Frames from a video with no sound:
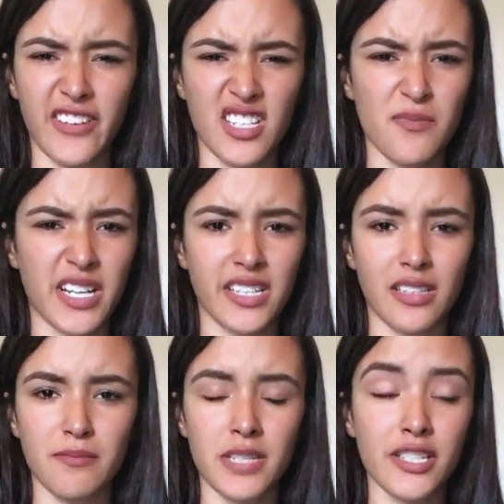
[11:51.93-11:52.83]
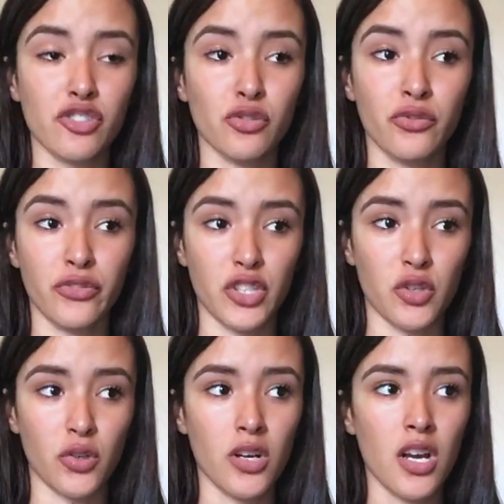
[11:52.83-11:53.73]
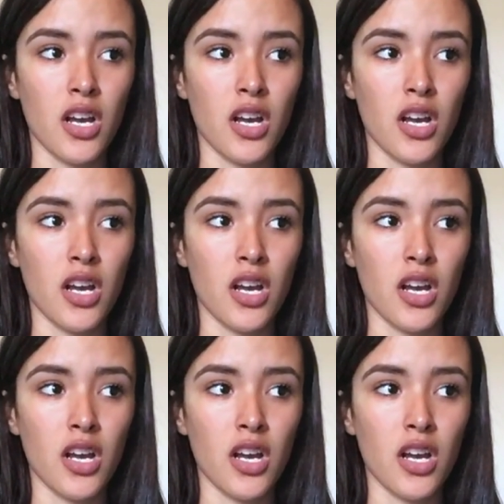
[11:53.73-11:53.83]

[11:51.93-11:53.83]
anybody that makes you feel